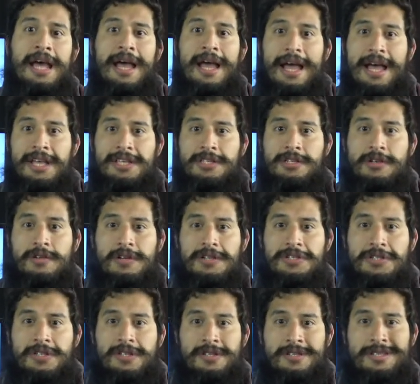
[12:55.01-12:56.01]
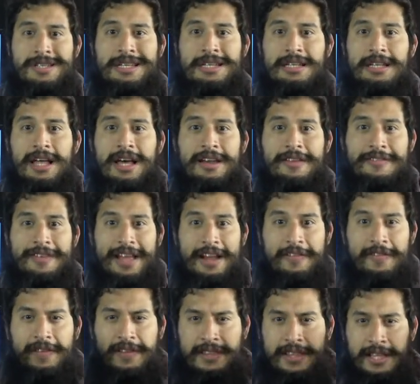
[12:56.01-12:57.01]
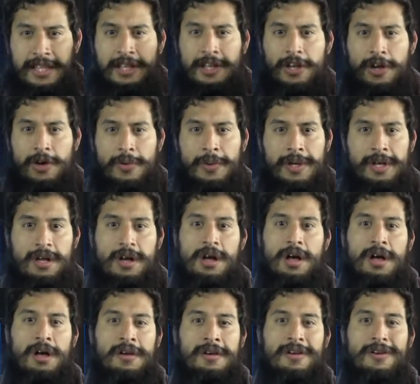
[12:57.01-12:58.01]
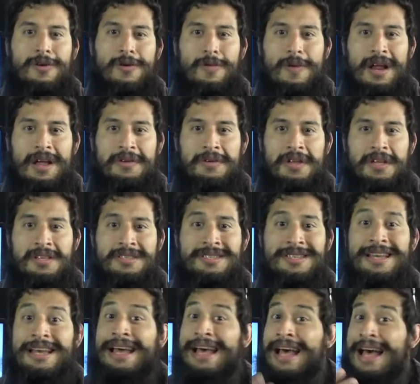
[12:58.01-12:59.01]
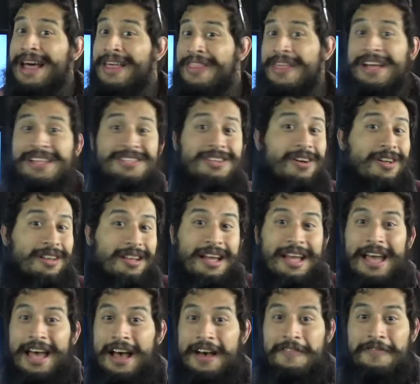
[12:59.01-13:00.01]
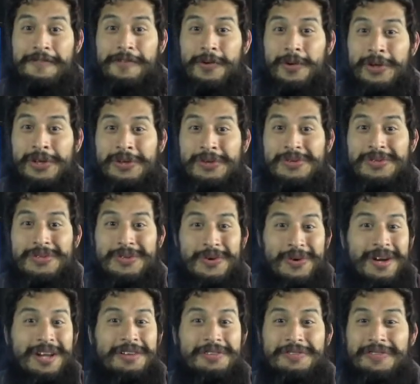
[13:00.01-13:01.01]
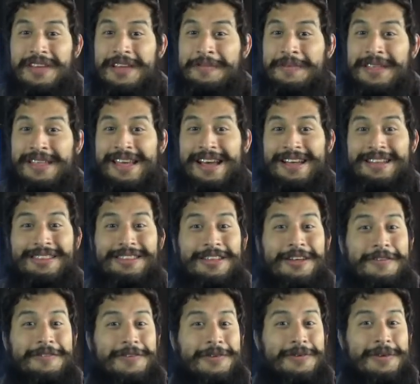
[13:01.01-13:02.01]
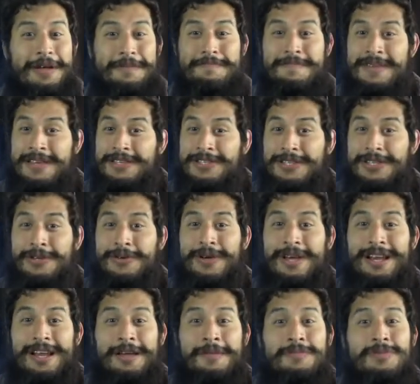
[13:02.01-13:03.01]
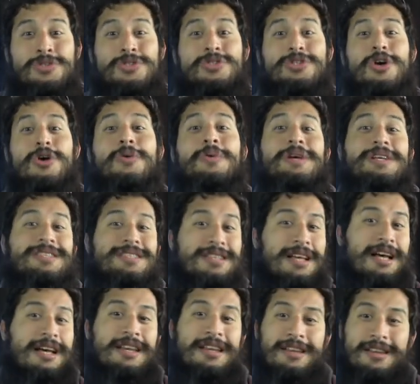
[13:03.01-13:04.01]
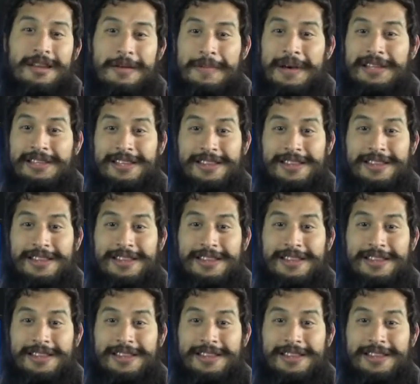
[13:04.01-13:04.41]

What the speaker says: as Christians in light of everything going on around us. That's all I have for you, Storehouse family. I love you and I miss you, and I'm so excited about the